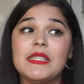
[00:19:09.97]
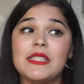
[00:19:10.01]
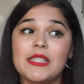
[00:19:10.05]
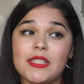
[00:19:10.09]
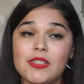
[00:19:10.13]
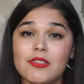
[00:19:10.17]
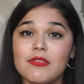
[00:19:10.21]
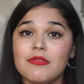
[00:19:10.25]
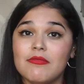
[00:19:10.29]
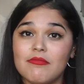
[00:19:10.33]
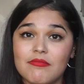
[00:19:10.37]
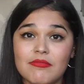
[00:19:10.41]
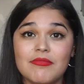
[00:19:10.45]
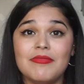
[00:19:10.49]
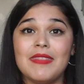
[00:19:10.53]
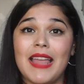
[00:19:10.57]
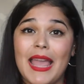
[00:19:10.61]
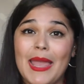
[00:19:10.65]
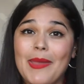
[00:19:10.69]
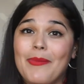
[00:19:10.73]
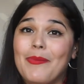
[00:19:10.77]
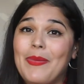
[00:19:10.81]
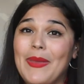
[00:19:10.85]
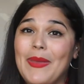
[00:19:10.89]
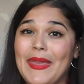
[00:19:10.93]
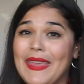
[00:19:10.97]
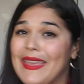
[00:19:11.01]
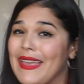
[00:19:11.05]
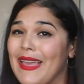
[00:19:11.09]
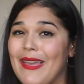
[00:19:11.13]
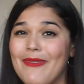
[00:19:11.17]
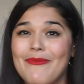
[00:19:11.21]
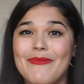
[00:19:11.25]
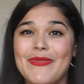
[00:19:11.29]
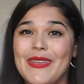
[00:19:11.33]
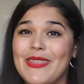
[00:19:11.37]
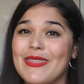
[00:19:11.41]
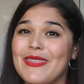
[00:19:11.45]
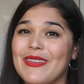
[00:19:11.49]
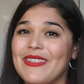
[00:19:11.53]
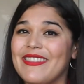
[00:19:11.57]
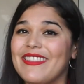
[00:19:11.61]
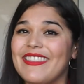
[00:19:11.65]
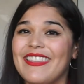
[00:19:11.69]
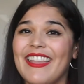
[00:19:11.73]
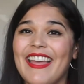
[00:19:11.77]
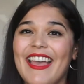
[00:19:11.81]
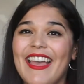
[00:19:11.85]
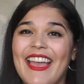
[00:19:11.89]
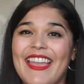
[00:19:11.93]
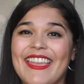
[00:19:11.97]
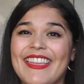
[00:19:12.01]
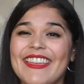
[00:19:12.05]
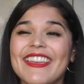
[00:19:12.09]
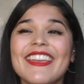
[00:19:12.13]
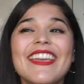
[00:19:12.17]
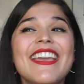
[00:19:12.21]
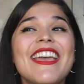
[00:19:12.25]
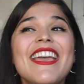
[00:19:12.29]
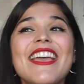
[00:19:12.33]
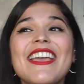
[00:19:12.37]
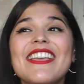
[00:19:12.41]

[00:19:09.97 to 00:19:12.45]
to 9 p.m. in the night.